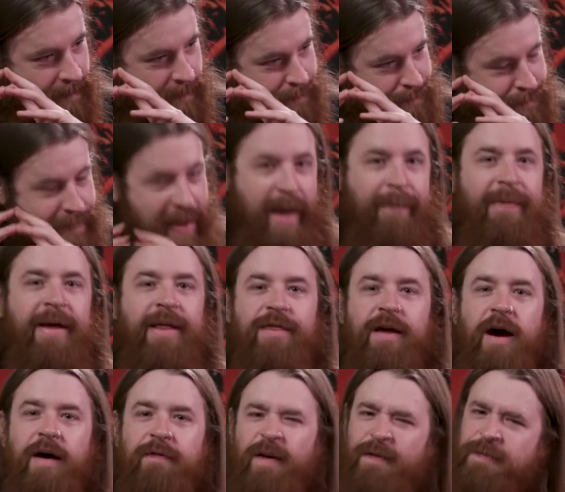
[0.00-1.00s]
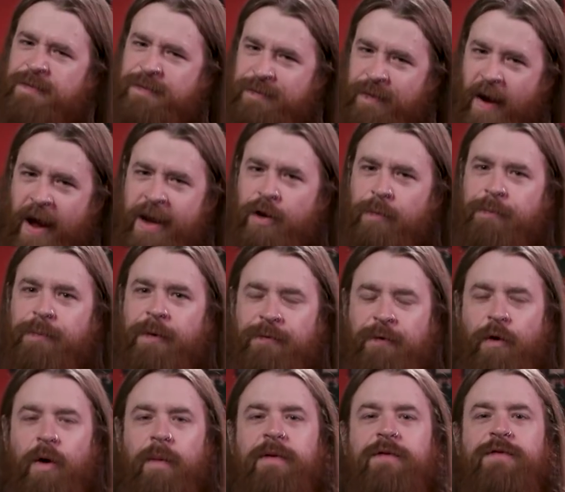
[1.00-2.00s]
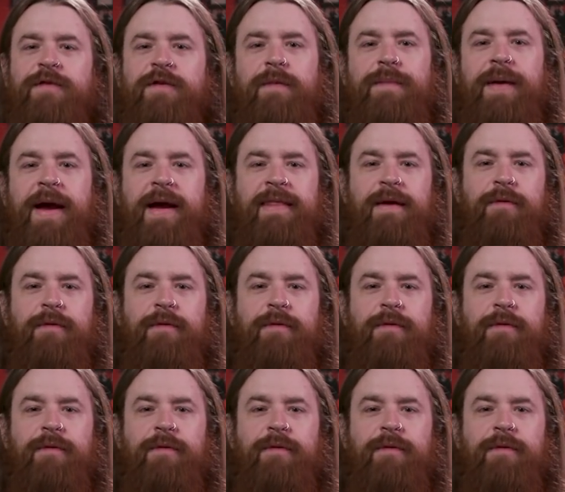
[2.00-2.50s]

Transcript: mammoth of a final performance for the band.